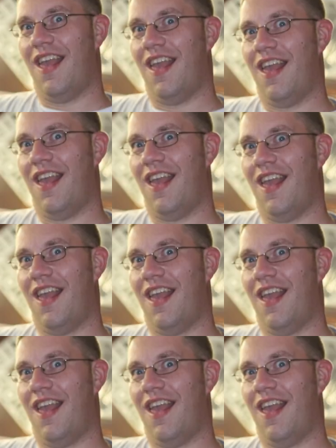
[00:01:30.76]

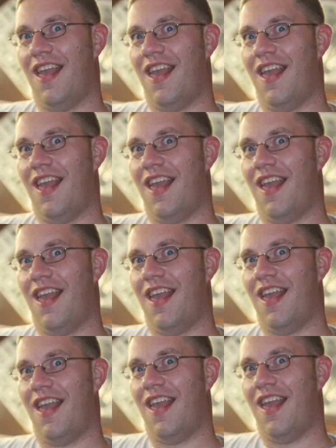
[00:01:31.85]

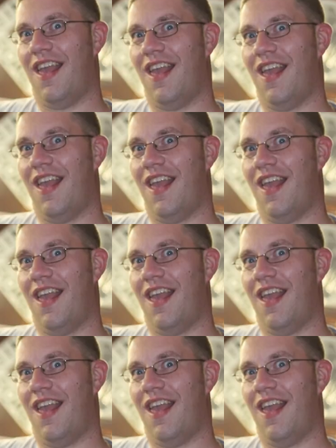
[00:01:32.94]

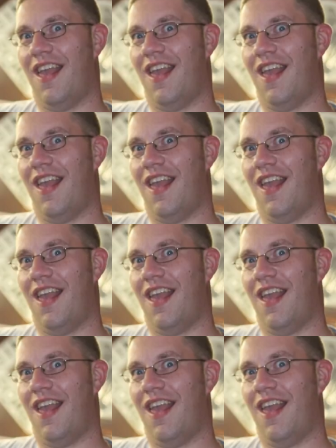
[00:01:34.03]

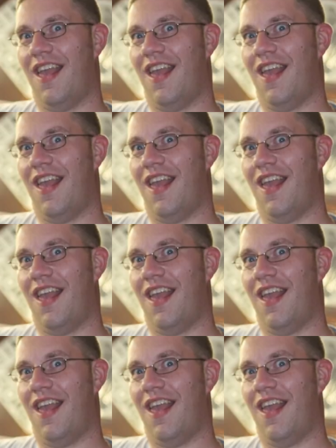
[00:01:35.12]
No words are spoken by the person on screen.